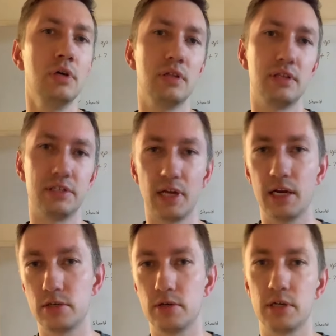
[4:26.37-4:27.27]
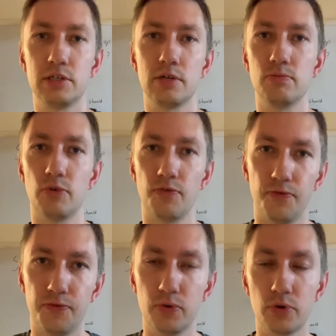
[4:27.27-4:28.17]
the static stretching
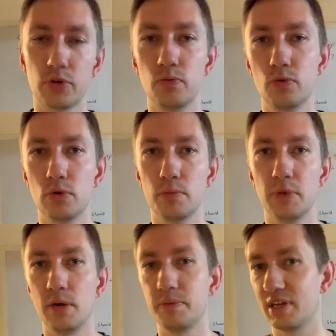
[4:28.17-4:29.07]
before you warm up,